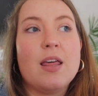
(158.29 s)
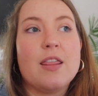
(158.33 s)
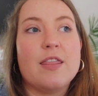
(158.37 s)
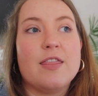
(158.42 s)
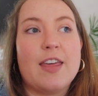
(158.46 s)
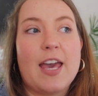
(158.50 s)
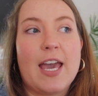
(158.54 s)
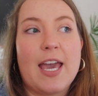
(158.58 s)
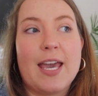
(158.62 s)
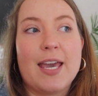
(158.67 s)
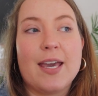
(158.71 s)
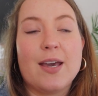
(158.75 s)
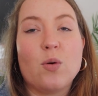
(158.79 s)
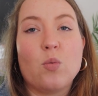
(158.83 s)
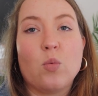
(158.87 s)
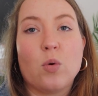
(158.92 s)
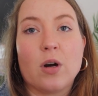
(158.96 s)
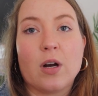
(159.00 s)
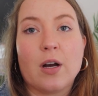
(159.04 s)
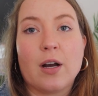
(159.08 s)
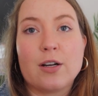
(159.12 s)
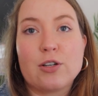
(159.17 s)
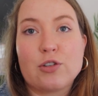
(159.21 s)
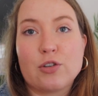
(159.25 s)
they
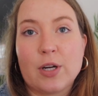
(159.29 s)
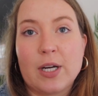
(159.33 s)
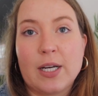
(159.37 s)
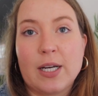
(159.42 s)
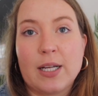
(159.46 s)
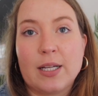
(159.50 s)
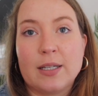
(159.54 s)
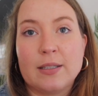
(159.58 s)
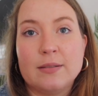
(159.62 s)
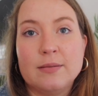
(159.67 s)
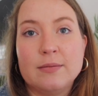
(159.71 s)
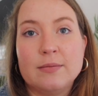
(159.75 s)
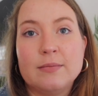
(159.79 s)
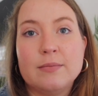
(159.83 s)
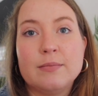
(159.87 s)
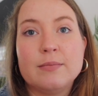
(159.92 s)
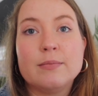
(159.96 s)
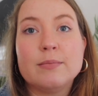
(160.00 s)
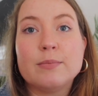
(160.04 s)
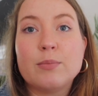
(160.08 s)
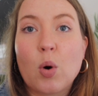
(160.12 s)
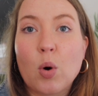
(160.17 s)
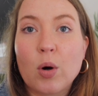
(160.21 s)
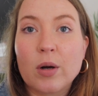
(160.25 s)
were treated
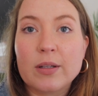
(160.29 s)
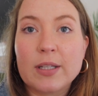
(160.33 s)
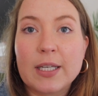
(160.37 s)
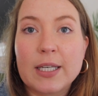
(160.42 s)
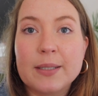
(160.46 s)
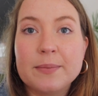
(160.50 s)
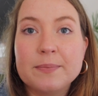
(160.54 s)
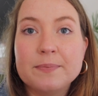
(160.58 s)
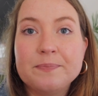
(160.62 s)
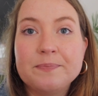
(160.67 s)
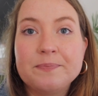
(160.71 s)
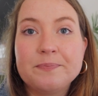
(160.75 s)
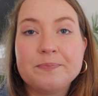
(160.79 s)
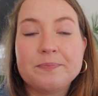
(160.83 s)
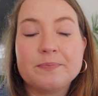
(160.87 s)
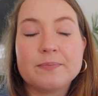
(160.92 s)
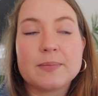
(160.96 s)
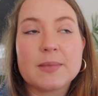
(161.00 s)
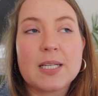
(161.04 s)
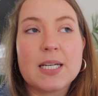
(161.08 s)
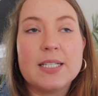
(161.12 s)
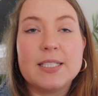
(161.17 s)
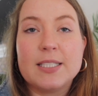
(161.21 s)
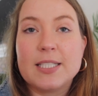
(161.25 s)
poorly,
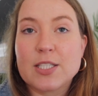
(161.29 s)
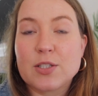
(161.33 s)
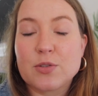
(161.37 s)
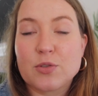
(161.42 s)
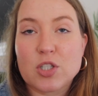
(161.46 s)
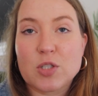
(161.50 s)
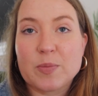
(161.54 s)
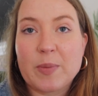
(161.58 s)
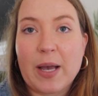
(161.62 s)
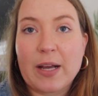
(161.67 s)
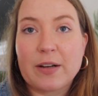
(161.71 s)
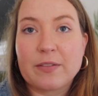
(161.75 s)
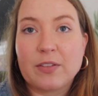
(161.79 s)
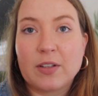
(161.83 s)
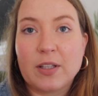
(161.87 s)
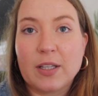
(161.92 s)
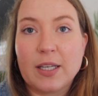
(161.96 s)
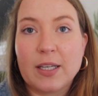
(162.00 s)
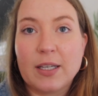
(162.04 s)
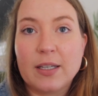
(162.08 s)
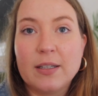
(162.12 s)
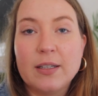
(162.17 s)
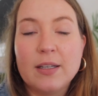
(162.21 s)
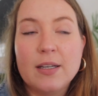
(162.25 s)

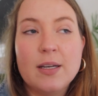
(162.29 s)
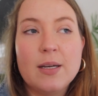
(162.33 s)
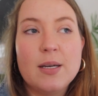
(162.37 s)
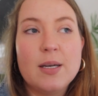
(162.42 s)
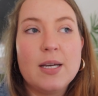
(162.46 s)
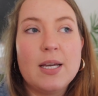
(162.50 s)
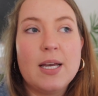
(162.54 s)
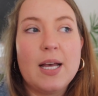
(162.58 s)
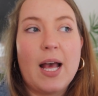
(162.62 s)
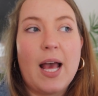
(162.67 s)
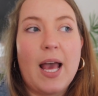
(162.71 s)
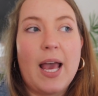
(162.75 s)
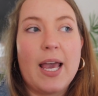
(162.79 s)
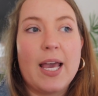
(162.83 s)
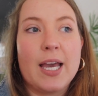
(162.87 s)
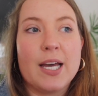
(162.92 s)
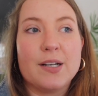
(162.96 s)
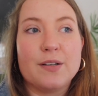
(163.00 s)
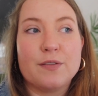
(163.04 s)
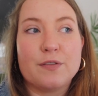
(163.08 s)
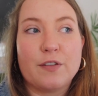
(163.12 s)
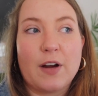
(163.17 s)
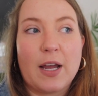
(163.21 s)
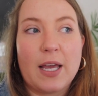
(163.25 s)
disrespectfully,
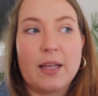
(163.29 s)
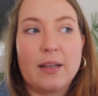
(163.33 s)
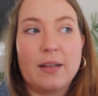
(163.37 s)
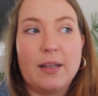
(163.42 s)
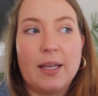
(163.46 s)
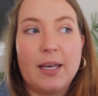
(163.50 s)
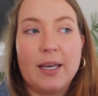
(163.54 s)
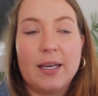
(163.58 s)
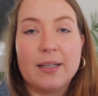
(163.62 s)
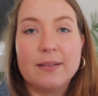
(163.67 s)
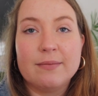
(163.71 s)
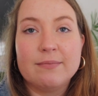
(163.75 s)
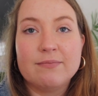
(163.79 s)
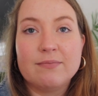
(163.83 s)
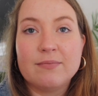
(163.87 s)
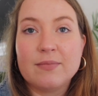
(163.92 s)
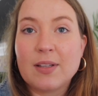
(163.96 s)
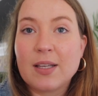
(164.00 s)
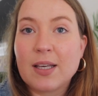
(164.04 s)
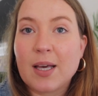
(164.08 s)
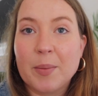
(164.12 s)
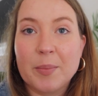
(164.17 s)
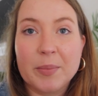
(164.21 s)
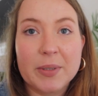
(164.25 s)
and frankly,
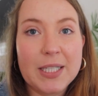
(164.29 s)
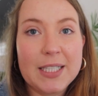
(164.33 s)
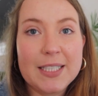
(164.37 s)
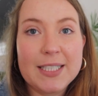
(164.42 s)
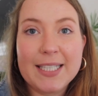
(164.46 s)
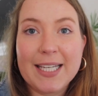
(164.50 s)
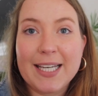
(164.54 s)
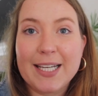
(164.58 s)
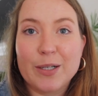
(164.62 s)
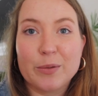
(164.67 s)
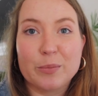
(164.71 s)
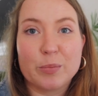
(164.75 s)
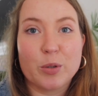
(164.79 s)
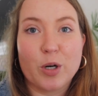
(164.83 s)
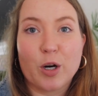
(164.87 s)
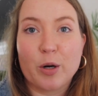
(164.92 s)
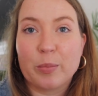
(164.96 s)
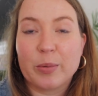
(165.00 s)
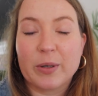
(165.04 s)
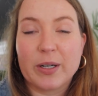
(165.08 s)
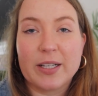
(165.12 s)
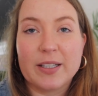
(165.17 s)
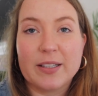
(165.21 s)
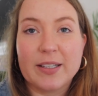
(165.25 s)
completely
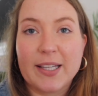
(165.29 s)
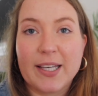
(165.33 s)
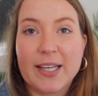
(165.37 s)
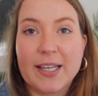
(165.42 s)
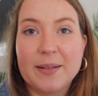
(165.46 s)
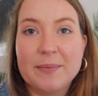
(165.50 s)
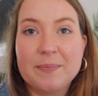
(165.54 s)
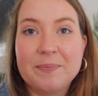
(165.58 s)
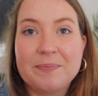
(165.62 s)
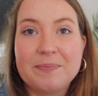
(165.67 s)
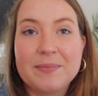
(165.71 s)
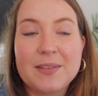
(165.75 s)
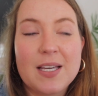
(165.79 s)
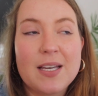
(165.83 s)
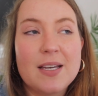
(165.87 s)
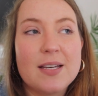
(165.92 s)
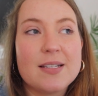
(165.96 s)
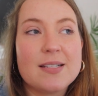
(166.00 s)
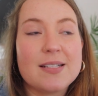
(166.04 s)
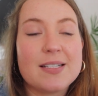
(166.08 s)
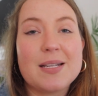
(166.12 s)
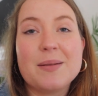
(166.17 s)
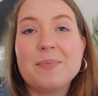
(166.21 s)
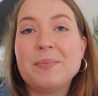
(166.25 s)
inappropriately
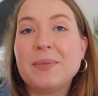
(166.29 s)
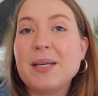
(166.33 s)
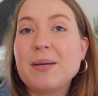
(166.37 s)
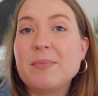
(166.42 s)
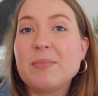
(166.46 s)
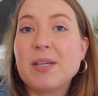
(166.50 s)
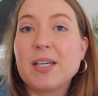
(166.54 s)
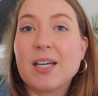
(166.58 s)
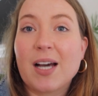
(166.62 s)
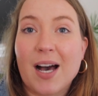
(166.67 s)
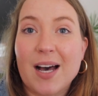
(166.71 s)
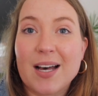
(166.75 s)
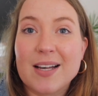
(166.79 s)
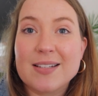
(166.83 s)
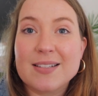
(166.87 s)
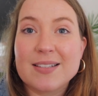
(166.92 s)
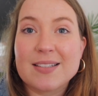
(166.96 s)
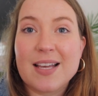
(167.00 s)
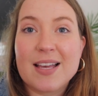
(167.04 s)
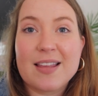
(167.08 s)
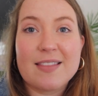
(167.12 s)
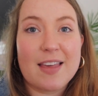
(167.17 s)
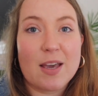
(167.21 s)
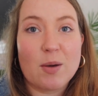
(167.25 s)
simply because
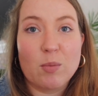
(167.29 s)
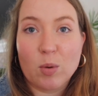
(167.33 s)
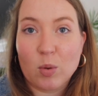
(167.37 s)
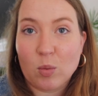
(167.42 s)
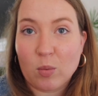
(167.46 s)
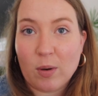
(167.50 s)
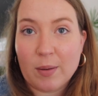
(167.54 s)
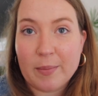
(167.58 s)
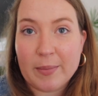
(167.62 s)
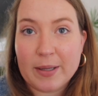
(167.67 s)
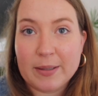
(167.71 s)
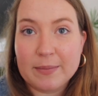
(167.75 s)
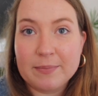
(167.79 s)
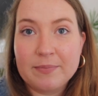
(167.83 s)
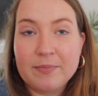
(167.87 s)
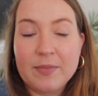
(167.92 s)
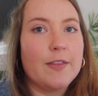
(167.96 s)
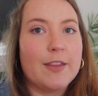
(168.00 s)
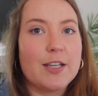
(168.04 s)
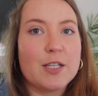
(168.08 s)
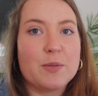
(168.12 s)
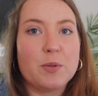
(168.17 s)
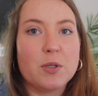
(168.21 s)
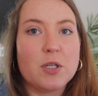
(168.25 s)
they were women.
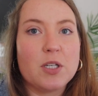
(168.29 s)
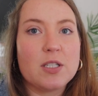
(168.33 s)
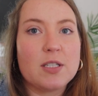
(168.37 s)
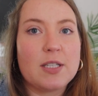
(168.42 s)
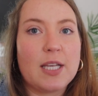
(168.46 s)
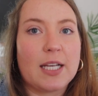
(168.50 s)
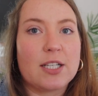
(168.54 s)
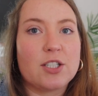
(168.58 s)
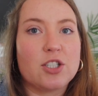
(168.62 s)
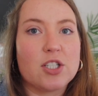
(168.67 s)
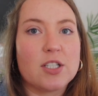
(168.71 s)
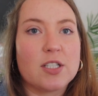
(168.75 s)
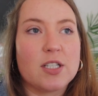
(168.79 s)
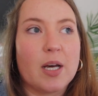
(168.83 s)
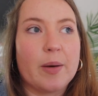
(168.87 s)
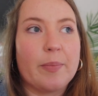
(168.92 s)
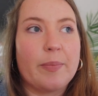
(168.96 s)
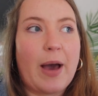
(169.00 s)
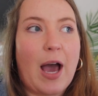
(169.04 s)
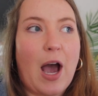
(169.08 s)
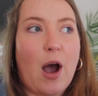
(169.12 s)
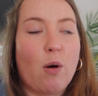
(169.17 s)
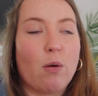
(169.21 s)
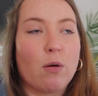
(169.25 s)
This book is like just a
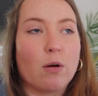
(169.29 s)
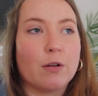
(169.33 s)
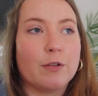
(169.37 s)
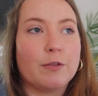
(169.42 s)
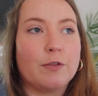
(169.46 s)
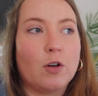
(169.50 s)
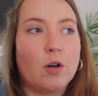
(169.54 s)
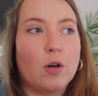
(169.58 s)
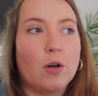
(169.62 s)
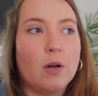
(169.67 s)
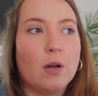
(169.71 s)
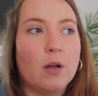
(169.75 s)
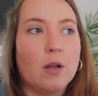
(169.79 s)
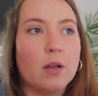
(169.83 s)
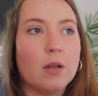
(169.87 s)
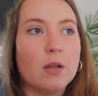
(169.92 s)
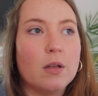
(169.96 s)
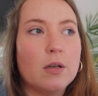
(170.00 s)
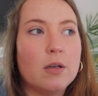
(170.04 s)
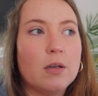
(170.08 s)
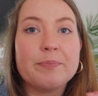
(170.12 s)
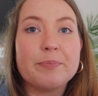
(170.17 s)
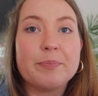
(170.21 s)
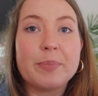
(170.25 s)

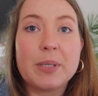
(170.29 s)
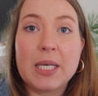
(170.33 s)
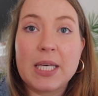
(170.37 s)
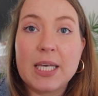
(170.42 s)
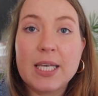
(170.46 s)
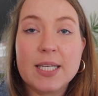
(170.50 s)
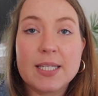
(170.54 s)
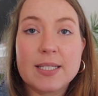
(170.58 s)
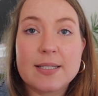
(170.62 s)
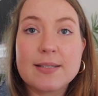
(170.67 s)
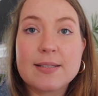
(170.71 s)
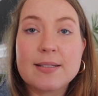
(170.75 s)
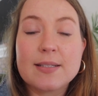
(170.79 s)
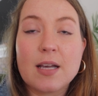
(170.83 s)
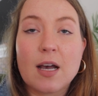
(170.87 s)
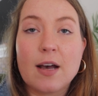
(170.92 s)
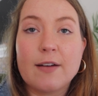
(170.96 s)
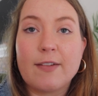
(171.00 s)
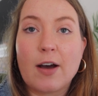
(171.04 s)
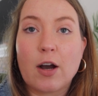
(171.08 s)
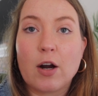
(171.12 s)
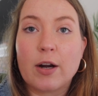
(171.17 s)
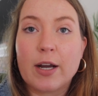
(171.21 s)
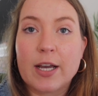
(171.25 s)
powerful piece
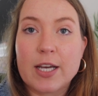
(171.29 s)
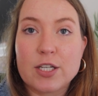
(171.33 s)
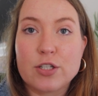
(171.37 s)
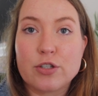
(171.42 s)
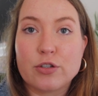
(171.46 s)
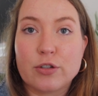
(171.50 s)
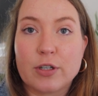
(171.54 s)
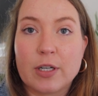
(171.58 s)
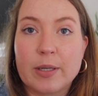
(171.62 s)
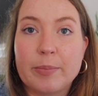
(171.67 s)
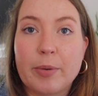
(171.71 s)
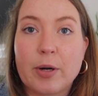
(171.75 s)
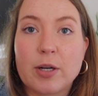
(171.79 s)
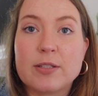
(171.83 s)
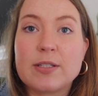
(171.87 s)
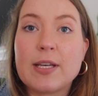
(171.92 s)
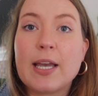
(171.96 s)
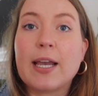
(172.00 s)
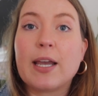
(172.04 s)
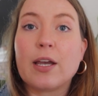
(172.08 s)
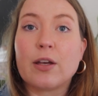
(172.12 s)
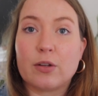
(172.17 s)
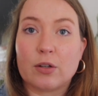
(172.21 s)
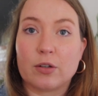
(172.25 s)
of our history,
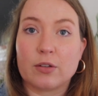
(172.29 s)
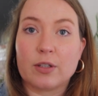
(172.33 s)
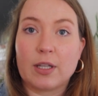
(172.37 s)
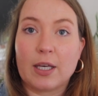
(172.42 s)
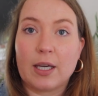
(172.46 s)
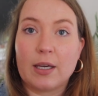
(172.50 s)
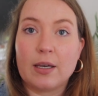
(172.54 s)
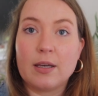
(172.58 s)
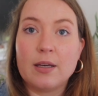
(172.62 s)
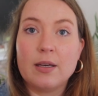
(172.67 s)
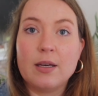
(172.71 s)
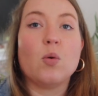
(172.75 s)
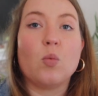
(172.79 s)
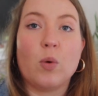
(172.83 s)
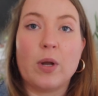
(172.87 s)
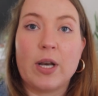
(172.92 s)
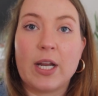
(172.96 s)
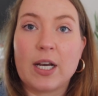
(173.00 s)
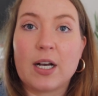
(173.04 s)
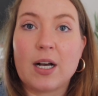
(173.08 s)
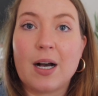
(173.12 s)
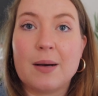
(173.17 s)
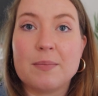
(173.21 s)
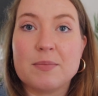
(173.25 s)
particularly when
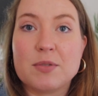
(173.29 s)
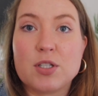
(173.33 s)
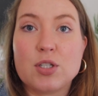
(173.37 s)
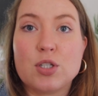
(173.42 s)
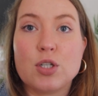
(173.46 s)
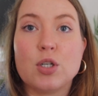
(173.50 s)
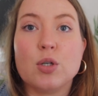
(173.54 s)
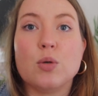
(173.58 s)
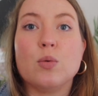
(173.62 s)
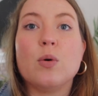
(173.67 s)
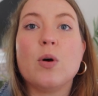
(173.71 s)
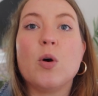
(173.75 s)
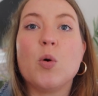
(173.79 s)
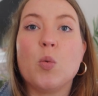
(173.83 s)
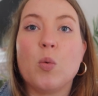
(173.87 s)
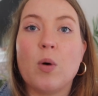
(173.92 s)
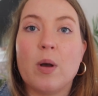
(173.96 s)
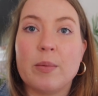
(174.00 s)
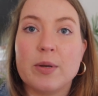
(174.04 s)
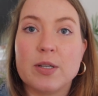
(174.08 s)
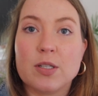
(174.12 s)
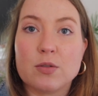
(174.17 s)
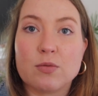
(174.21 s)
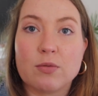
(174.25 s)
it comes to
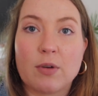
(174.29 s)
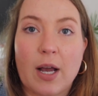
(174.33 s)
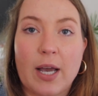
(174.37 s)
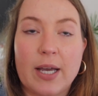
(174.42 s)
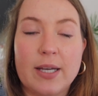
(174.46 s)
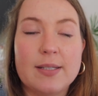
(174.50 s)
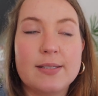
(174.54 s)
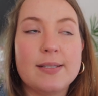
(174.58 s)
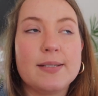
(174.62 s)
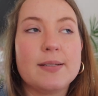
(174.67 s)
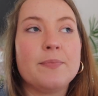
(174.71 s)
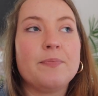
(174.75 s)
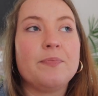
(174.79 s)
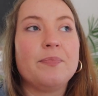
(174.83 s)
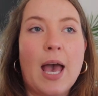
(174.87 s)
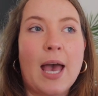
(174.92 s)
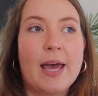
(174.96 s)
women's rights.